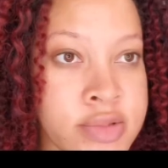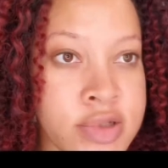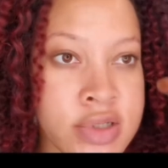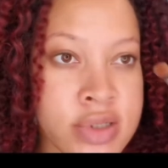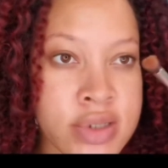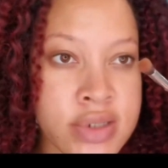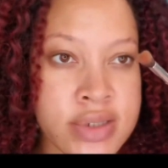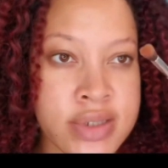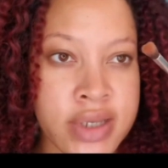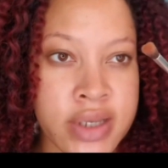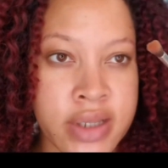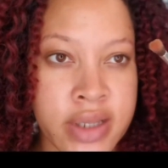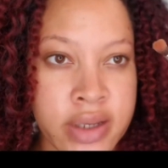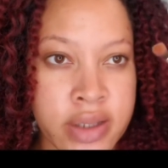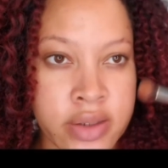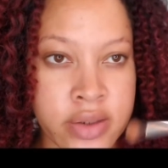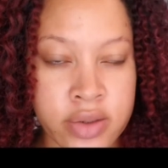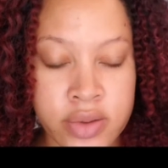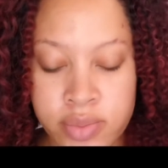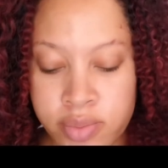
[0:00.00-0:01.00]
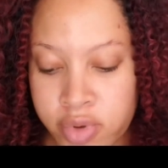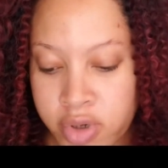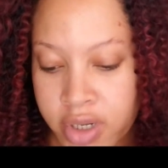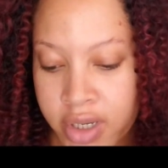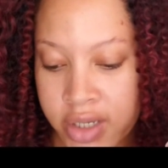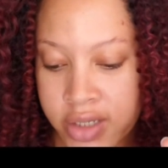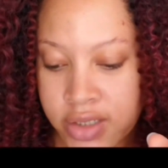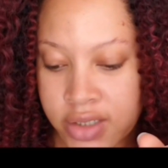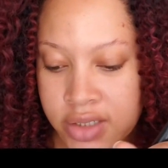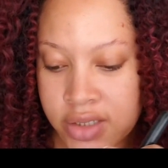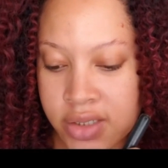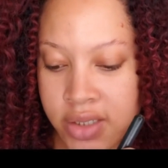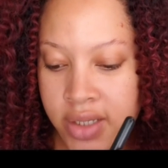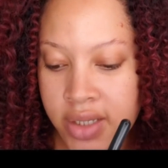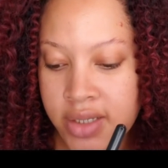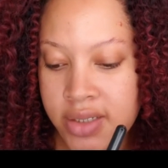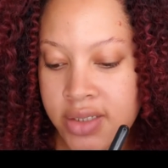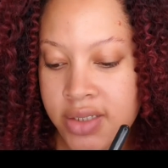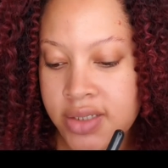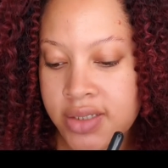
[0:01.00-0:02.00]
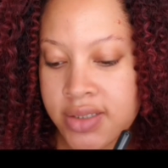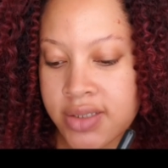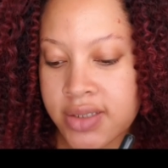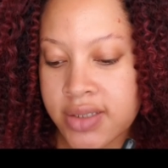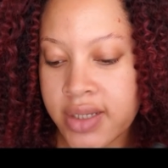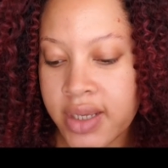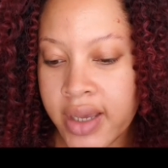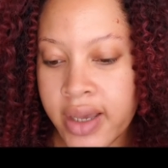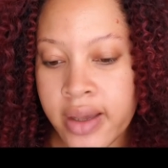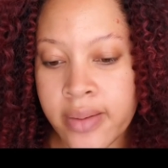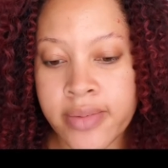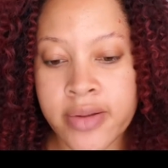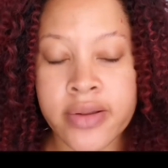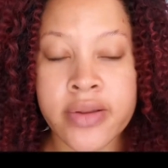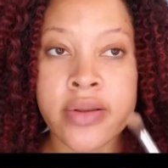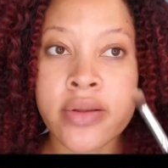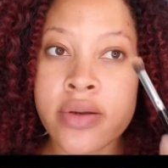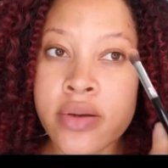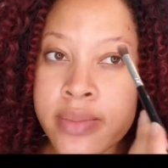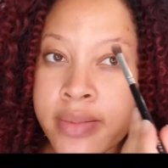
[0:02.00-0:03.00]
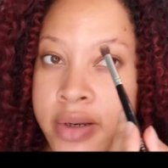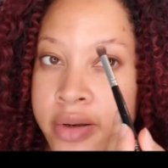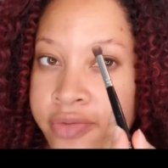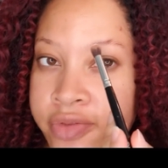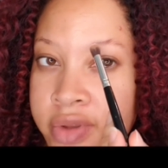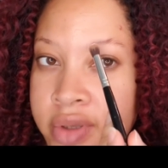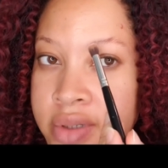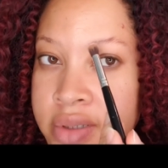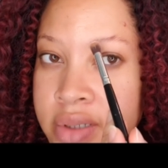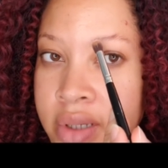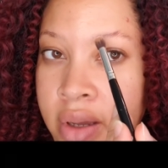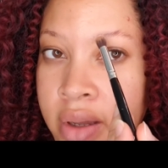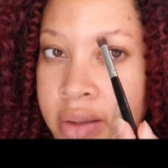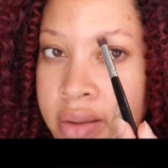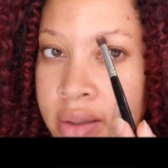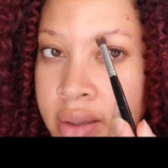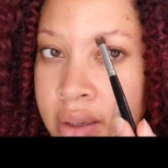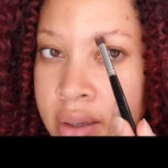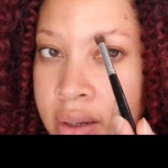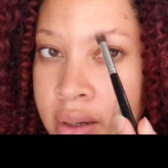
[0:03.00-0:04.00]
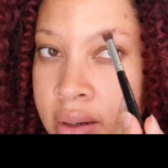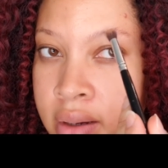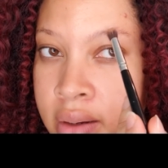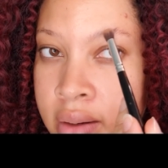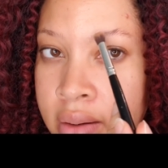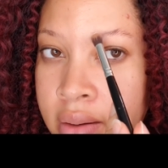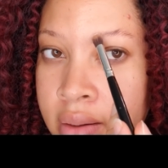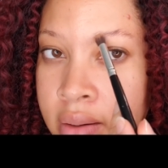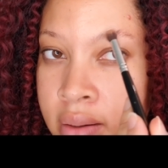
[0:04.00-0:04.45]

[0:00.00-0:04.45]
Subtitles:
just gonna take like a little brush and just dab a little bit of this on there,